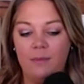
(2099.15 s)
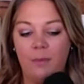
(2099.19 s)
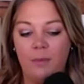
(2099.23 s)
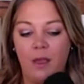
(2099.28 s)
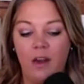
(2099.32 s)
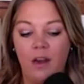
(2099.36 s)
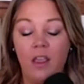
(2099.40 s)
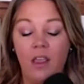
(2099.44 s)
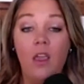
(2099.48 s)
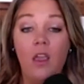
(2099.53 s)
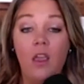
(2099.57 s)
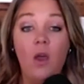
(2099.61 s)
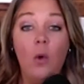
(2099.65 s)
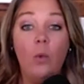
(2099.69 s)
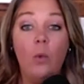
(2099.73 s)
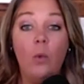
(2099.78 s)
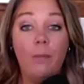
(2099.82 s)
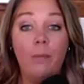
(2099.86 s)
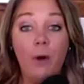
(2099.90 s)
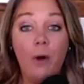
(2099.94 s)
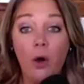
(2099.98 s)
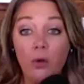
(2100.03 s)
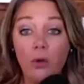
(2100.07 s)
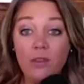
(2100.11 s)
But we
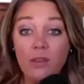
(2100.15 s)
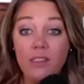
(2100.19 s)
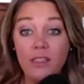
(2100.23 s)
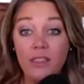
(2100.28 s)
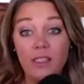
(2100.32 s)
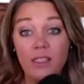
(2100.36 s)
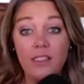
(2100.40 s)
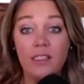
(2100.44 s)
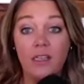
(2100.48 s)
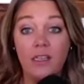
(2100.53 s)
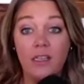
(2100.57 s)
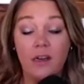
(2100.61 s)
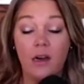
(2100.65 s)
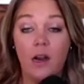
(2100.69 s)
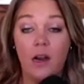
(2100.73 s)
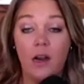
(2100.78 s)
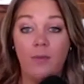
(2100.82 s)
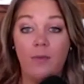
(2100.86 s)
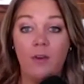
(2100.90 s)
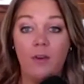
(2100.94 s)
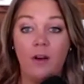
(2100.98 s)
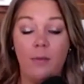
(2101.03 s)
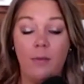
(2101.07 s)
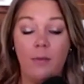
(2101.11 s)
posed this in our
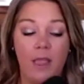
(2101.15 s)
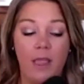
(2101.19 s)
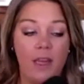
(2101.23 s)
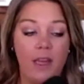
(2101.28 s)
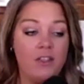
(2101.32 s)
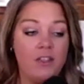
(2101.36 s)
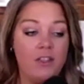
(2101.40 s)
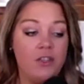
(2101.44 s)
up for debate.